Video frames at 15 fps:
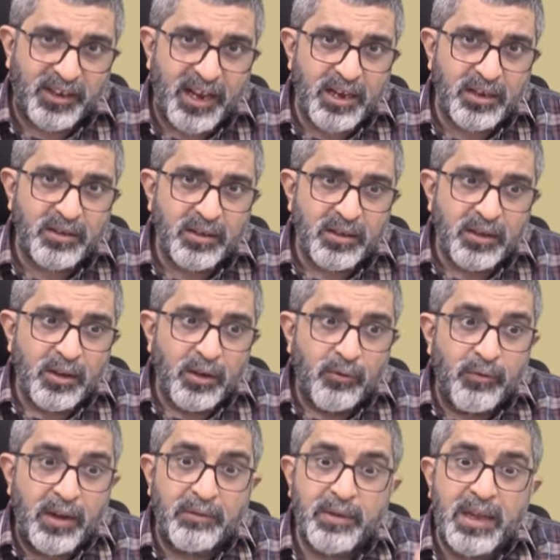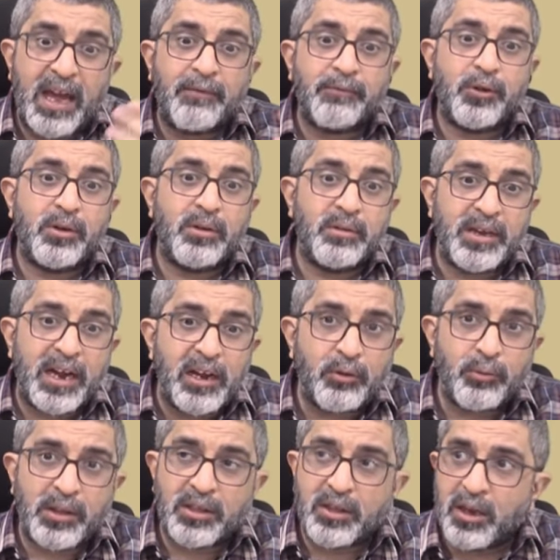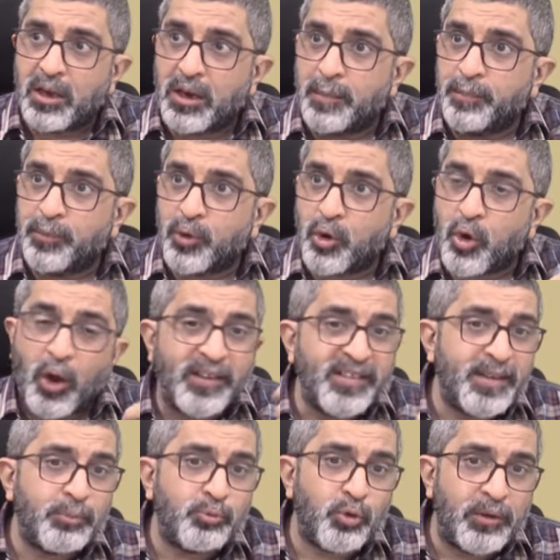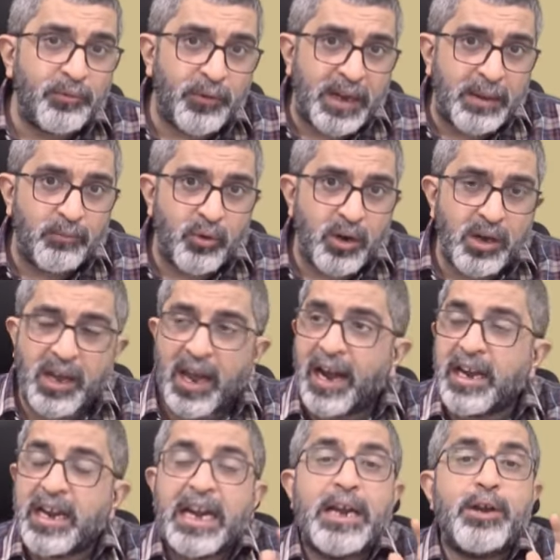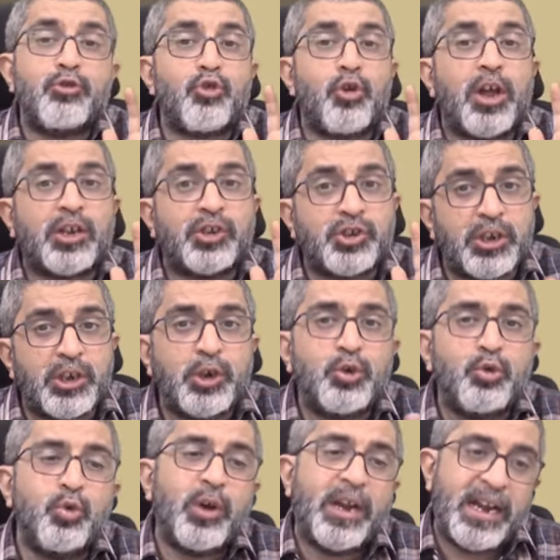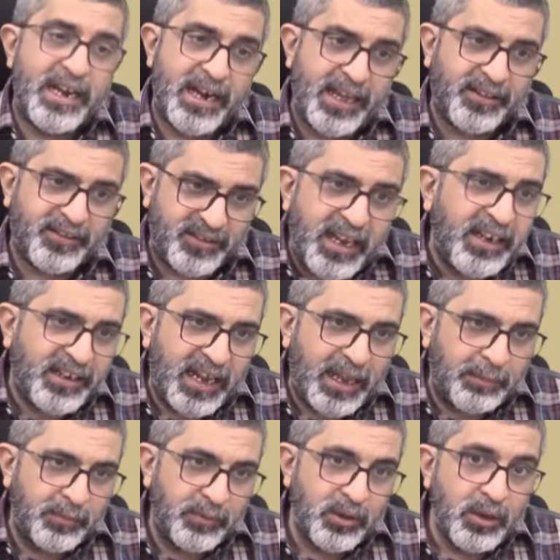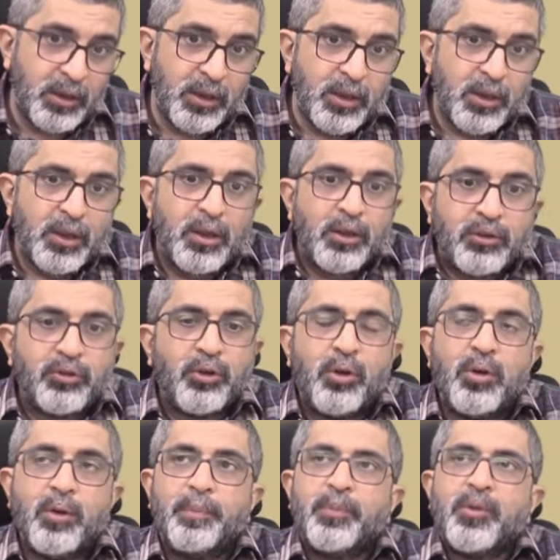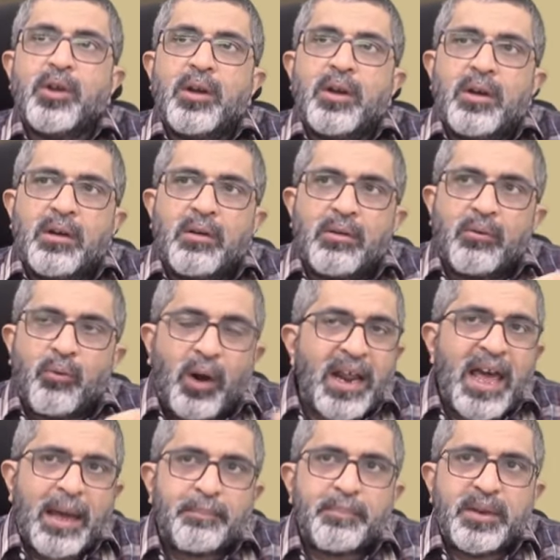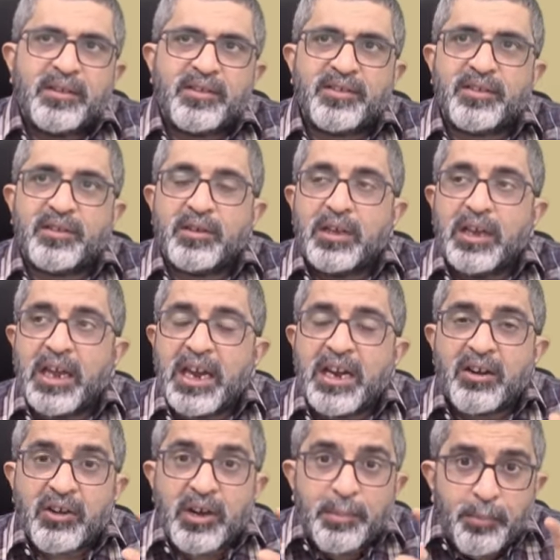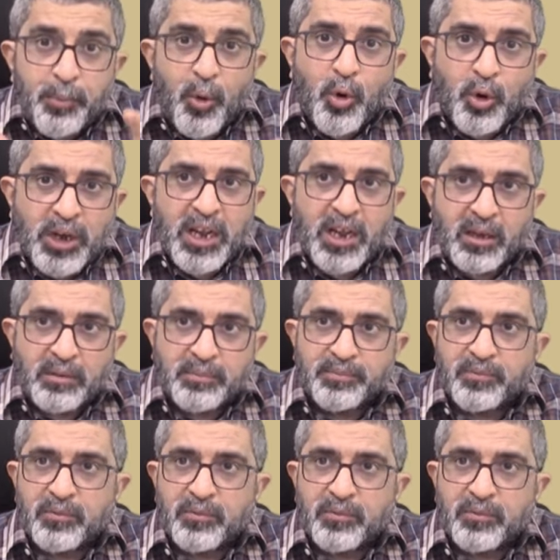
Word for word: right? When we have dealt with the conceptual framework and introduction to Ind A S that time. So what happens in reporting,